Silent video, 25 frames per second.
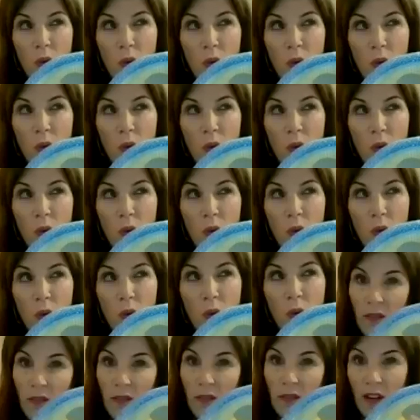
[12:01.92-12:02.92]

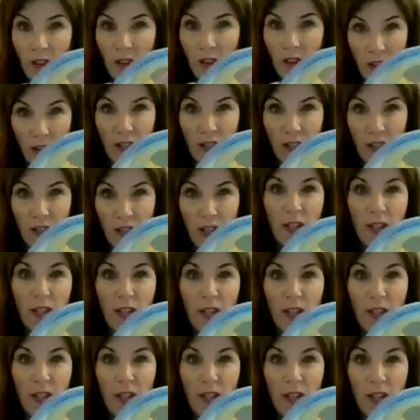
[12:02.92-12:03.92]
brown for our
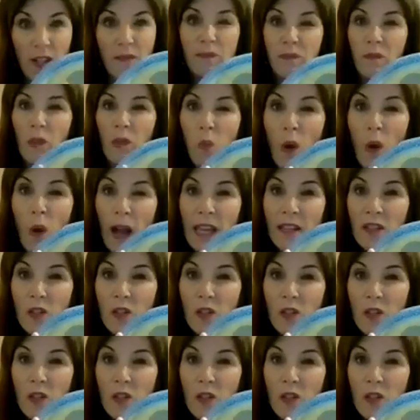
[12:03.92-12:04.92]
reindeer,
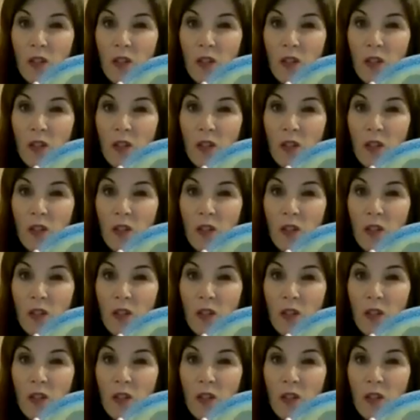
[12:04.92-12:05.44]
white, so